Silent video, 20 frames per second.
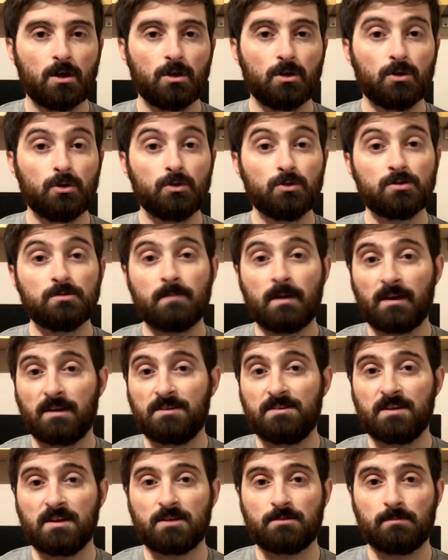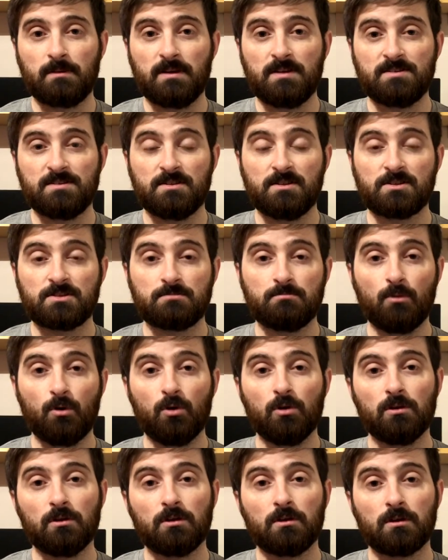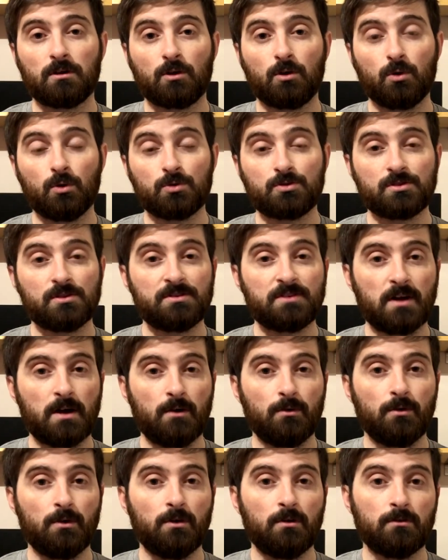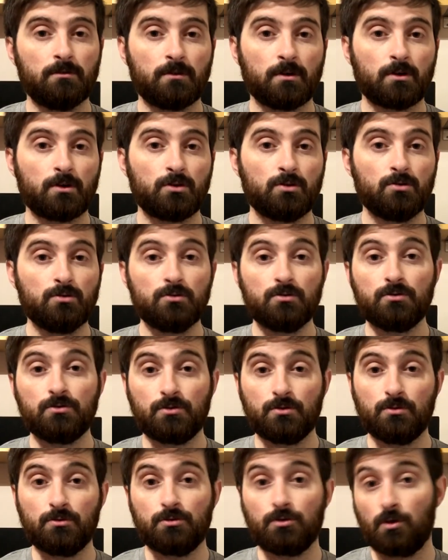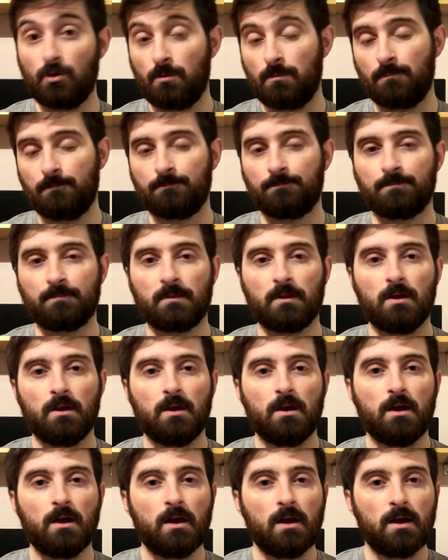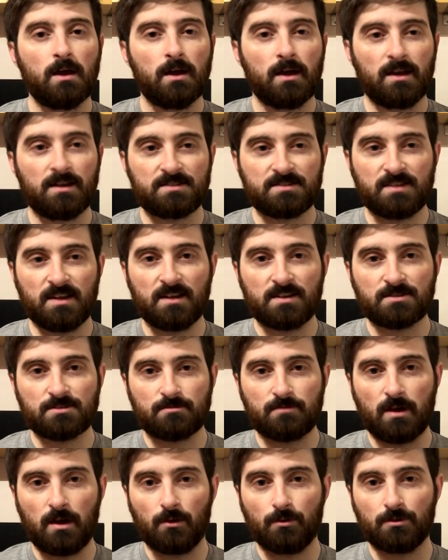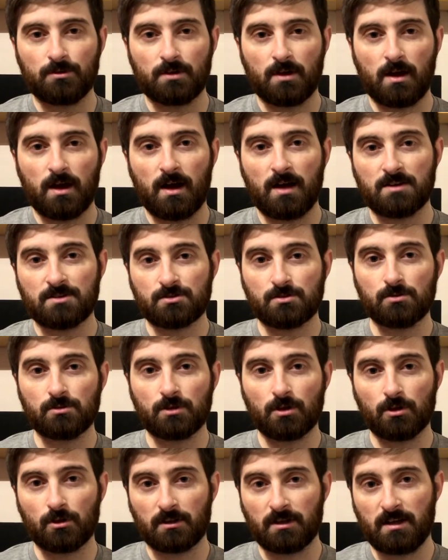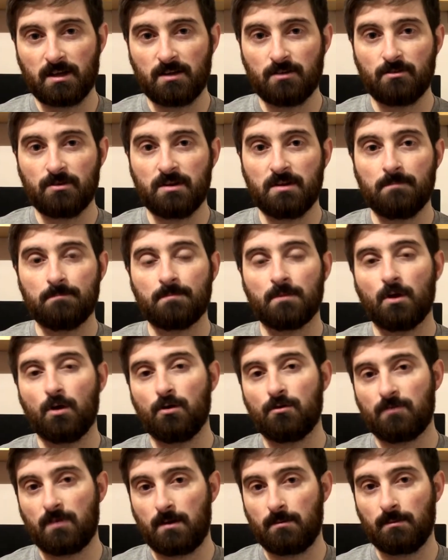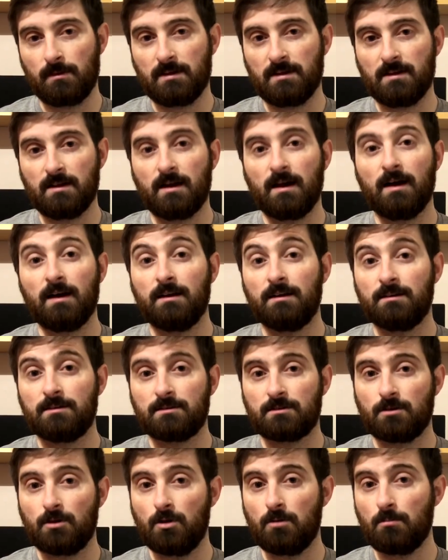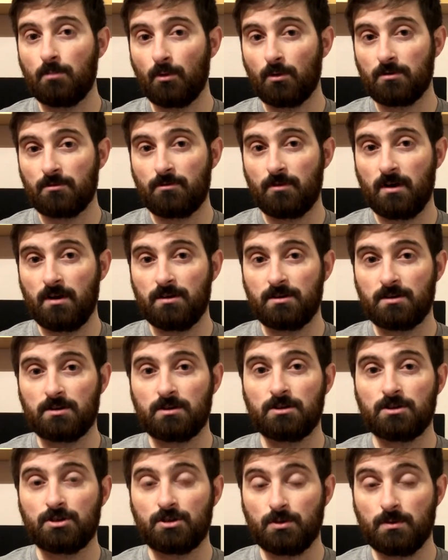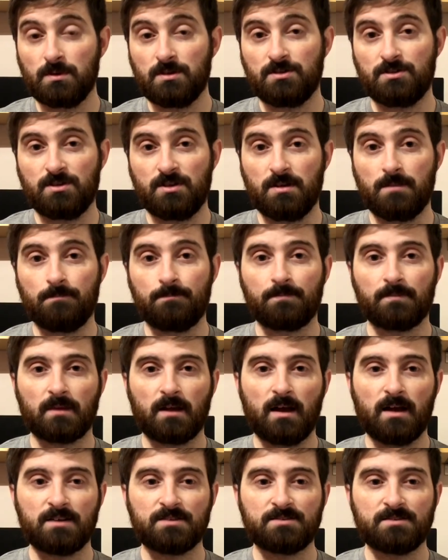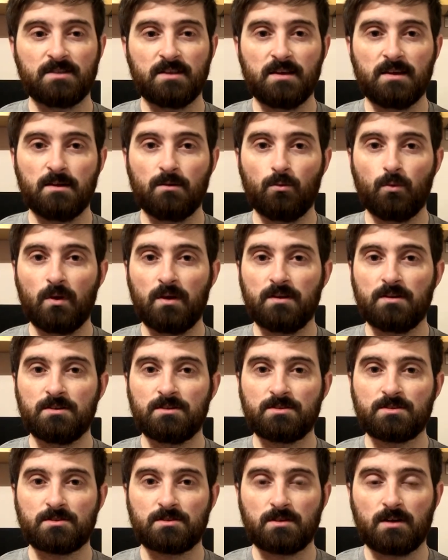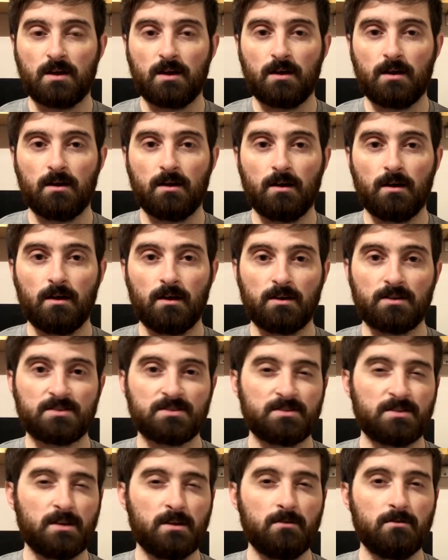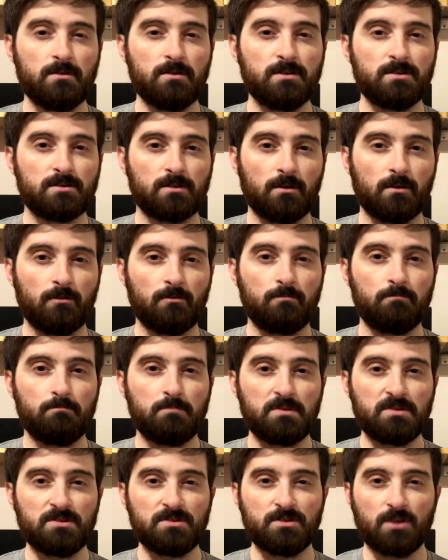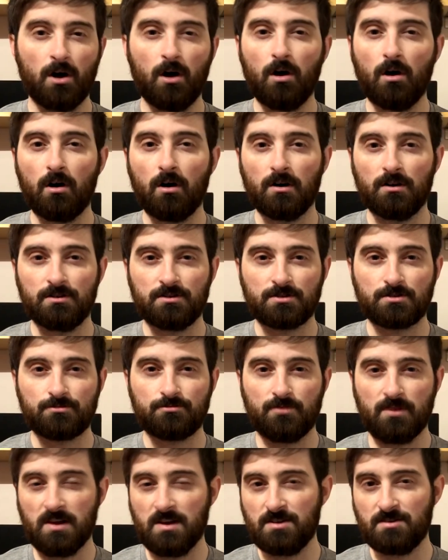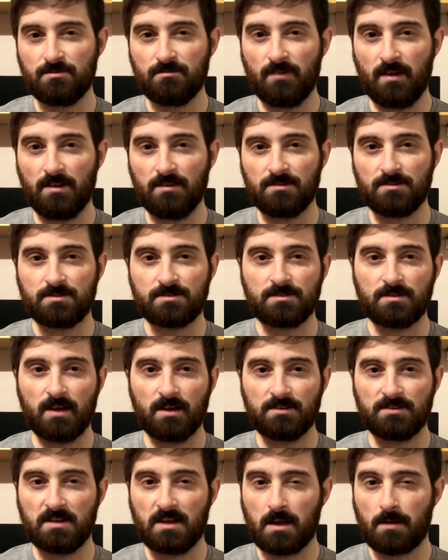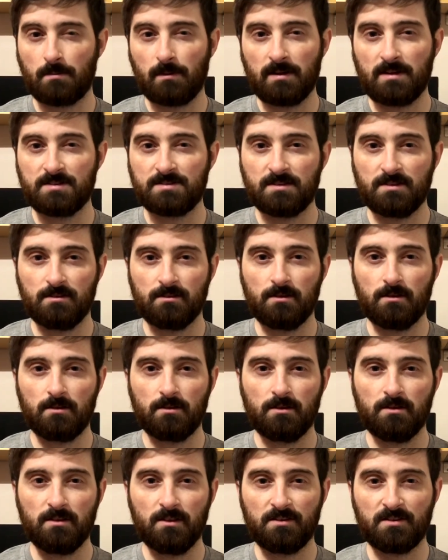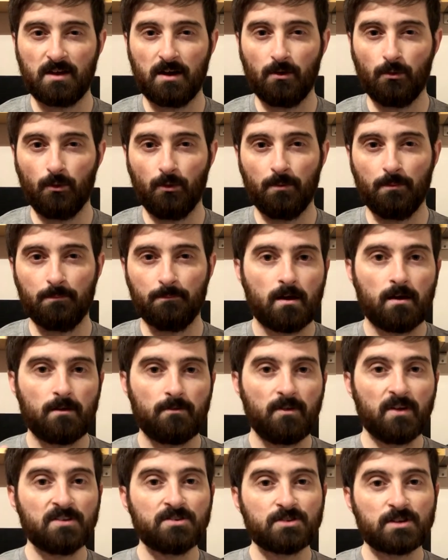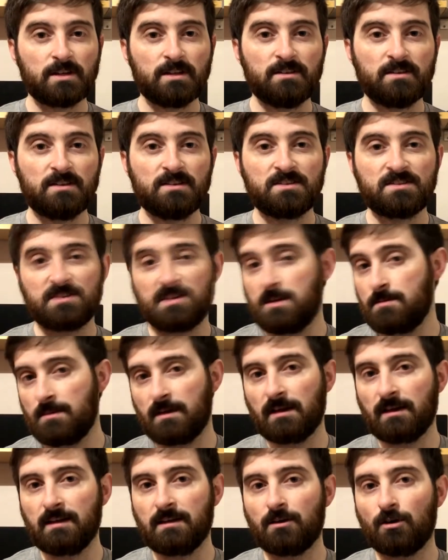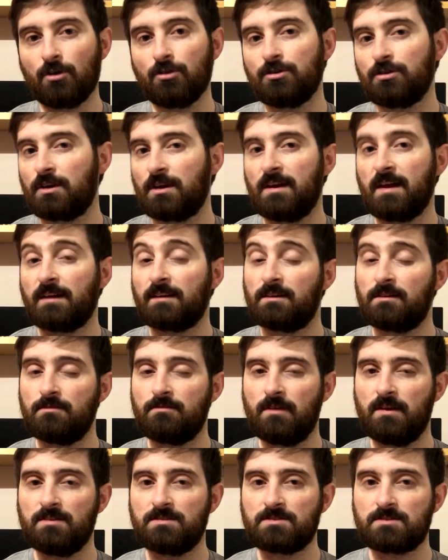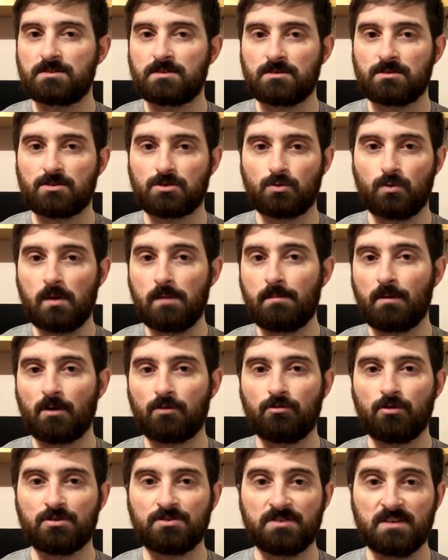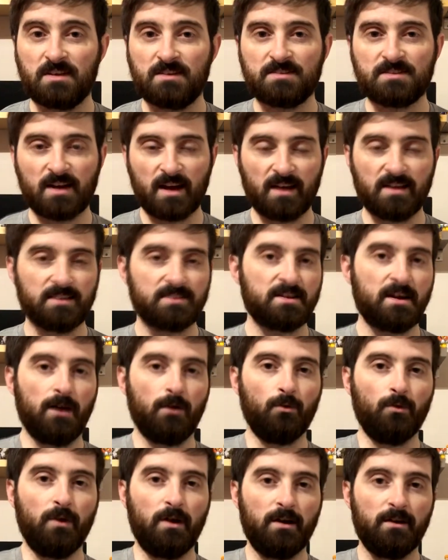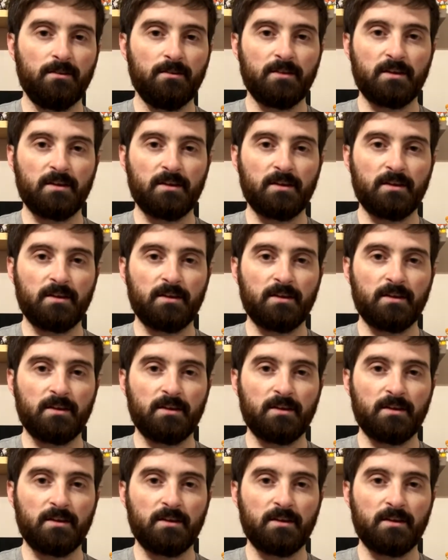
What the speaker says: Uzumaki takes place in the small coastal town of Kurizucho. It centres around high school girl Kiri, her family, and her boyfriend Shuichi as they witness a series of bizarre and strange events that take place in the town. Eventually, these seemingly unconnected events sweep across the entire town, and they